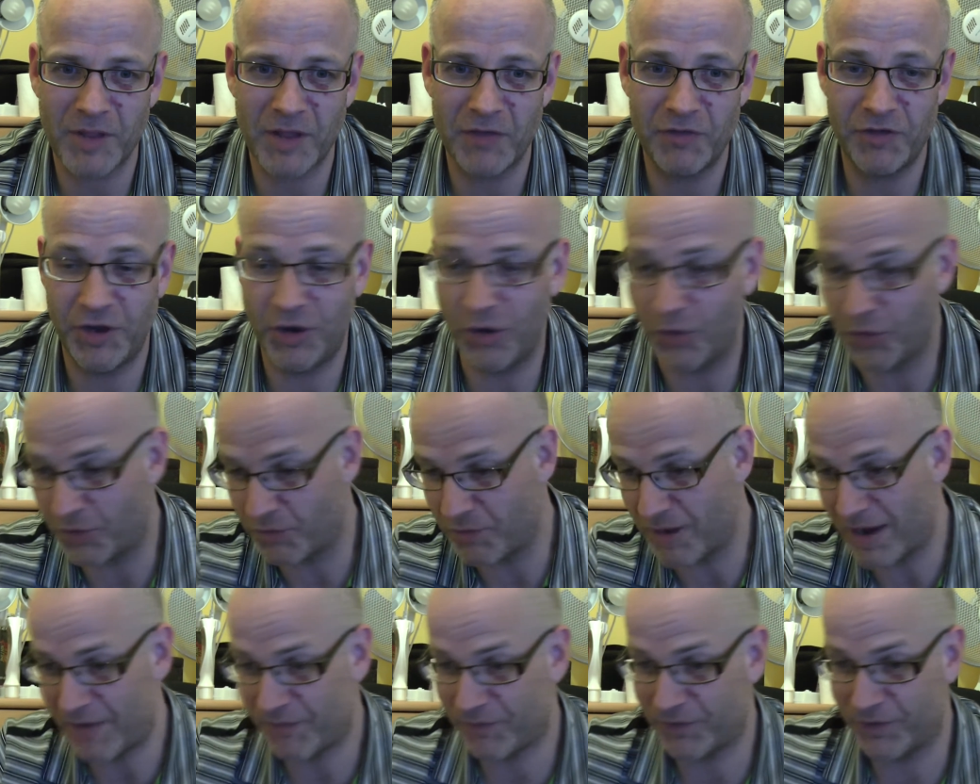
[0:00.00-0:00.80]
So you got the
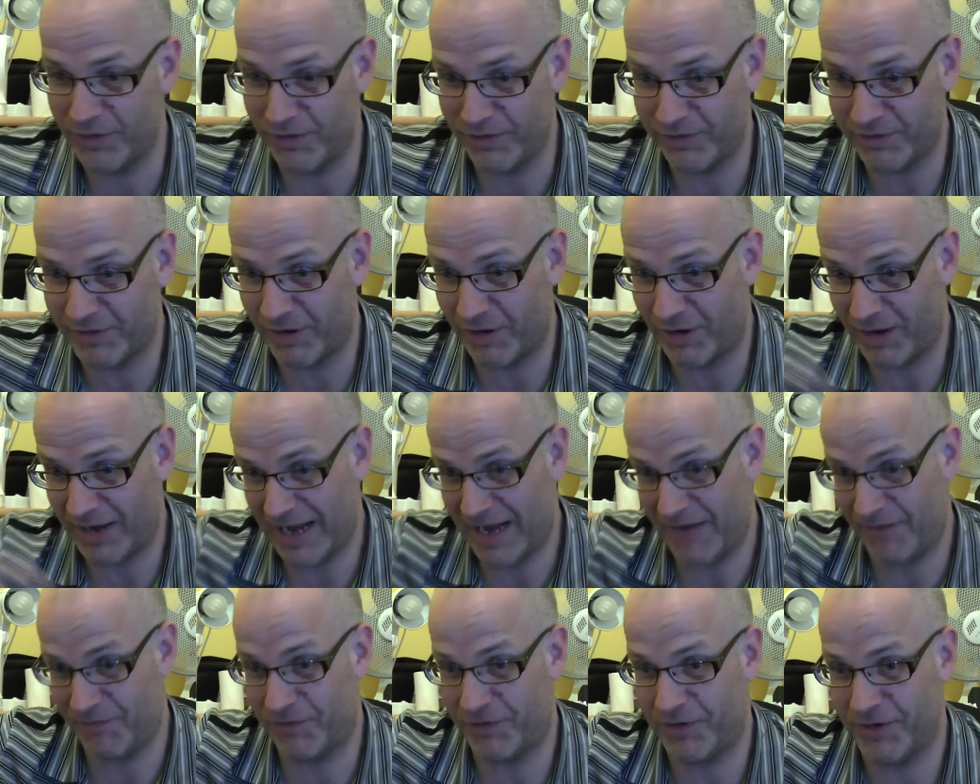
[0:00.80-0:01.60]
rafters that I
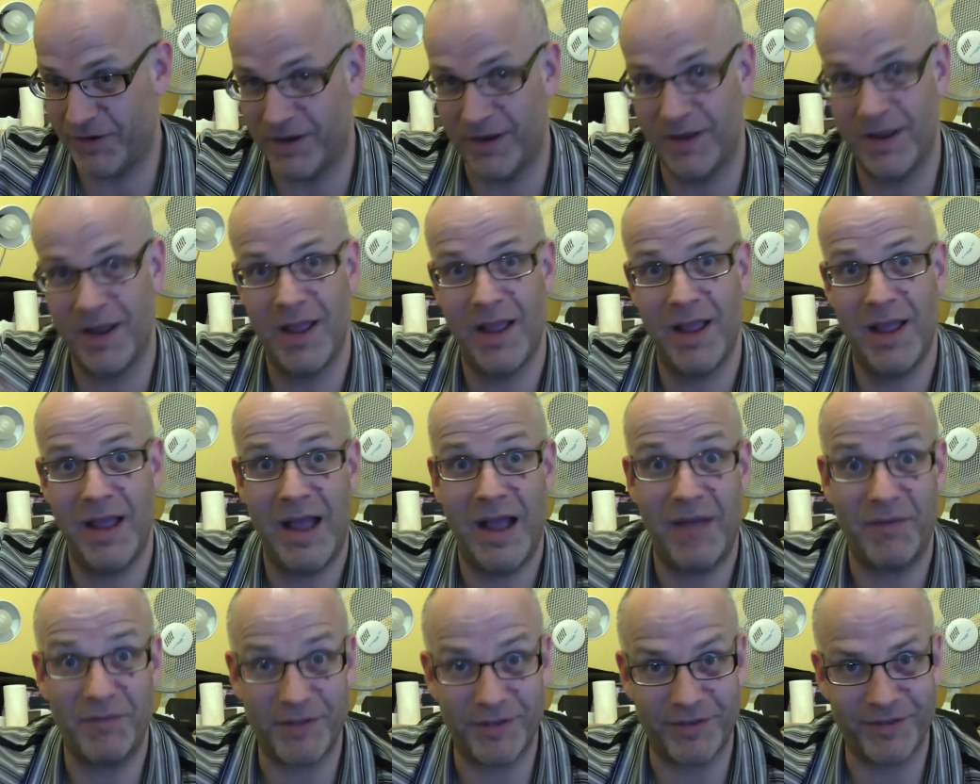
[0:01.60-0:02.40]
have to
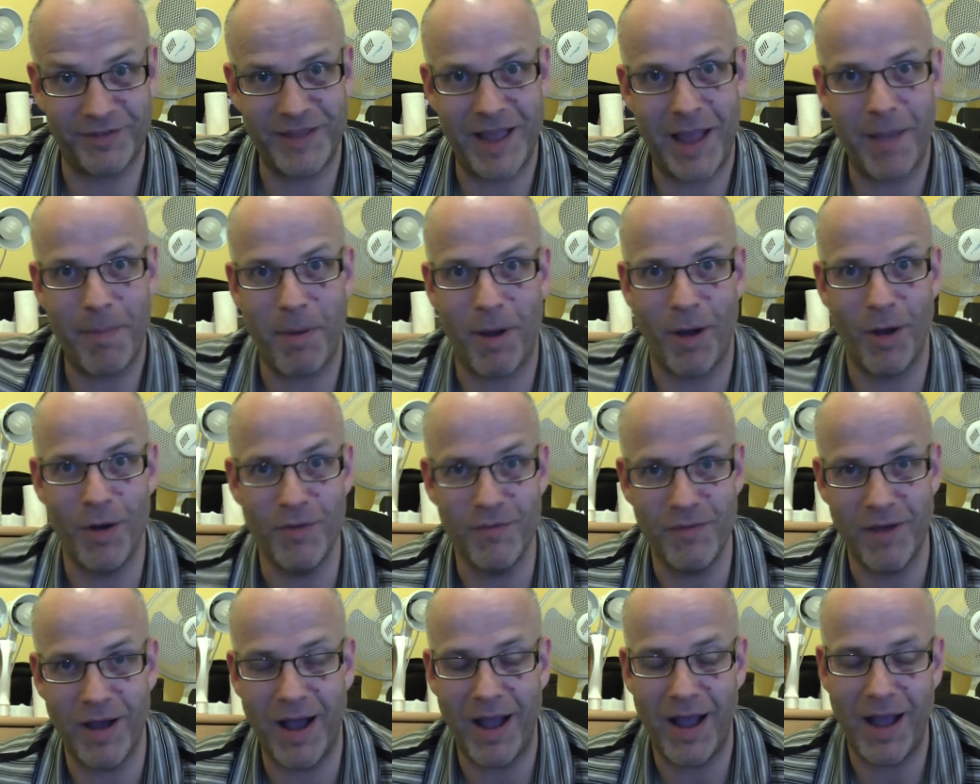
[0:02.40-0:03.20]
step
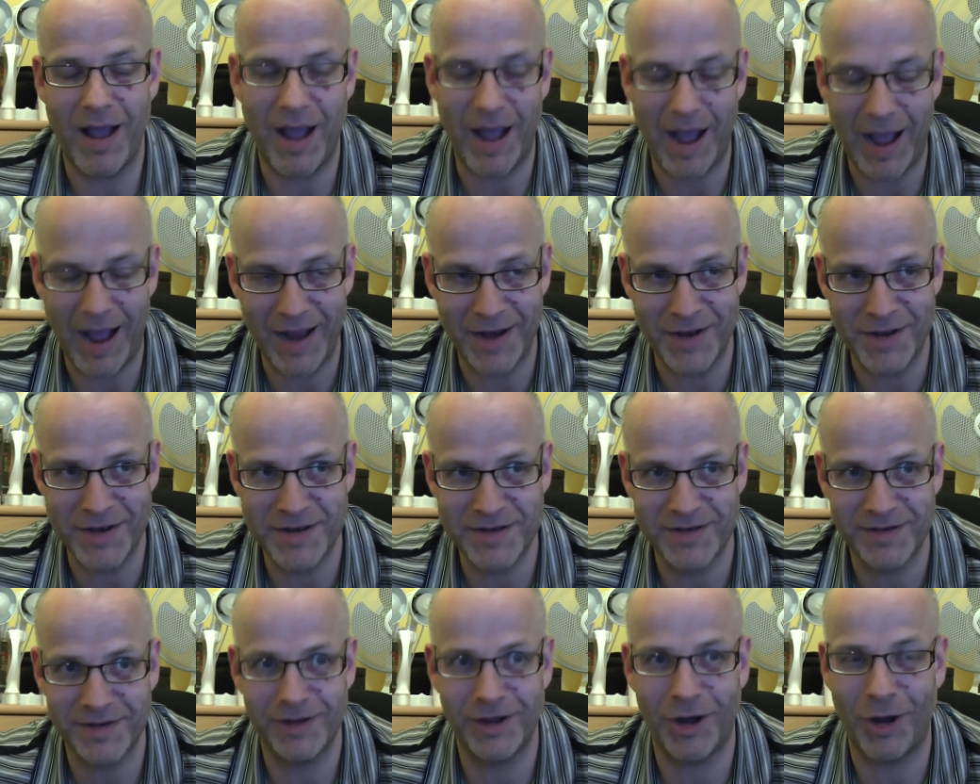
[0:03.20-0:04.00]
over,
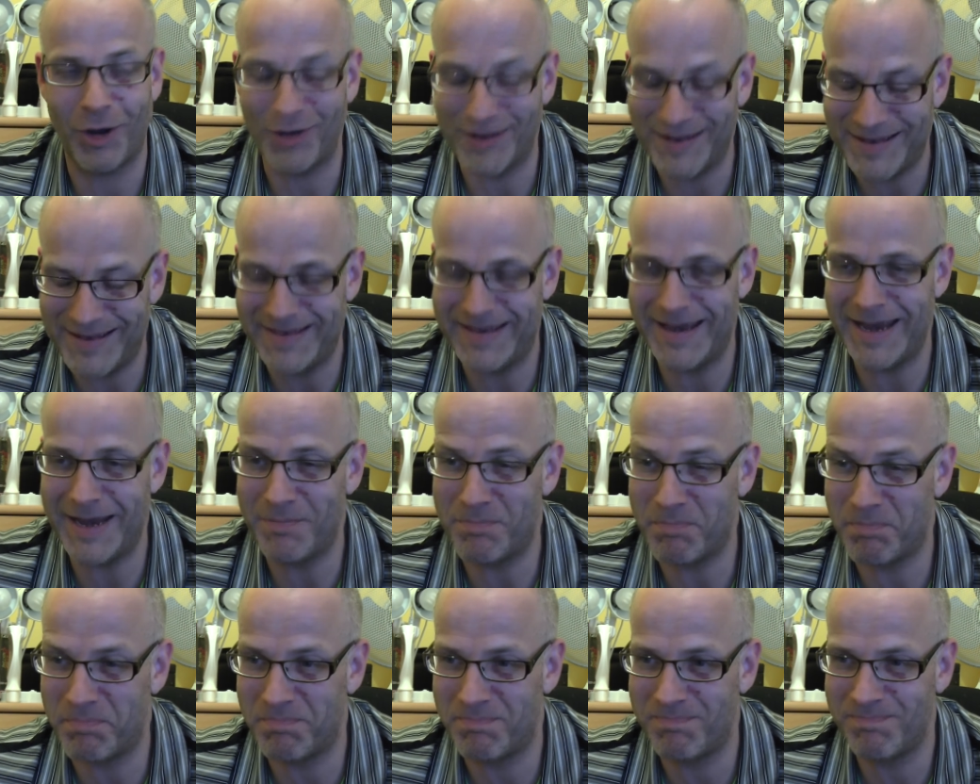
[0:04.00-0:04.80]
and I didn't